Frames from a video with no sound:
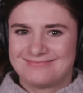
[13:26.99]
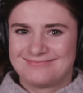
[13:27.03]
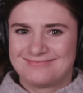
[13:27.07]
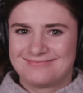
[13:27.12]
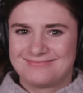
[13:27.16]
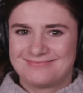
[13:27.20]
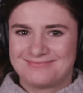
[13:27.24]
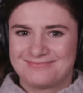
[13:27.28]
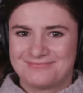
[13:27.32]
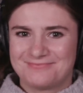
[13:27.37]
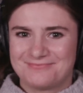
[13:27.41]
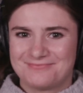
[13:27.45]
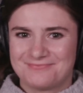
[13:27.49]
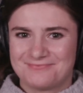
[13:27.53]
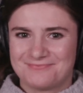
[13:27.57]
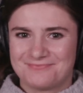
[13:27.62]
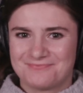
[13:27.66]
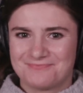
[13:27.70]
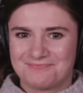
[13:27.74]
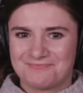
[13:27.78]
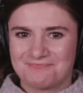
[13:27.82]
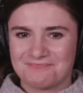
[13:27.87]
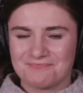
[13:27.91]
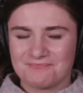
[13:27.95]
Thanks.
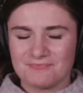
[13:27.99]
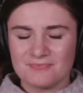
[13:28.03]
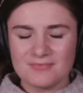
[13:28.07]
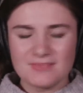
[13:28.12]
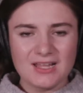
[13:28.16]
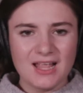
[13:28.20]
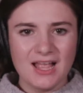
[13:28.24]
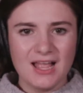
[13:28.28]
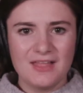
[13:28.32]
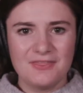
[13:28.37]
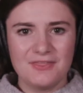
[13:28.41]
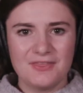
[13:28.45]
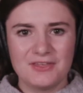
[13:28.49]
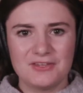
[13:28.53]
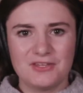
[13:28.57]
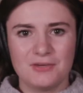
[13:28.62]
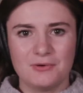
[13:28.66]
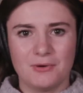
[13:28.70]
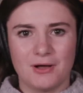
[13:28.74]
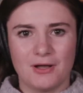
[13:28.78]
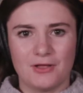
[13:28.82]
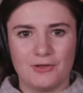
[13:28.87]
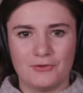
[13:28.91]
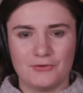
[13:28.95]
And thank you
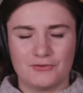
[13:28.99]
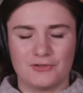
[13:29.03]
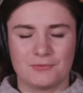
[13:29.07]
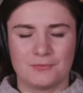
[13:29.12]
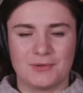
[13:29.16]
all so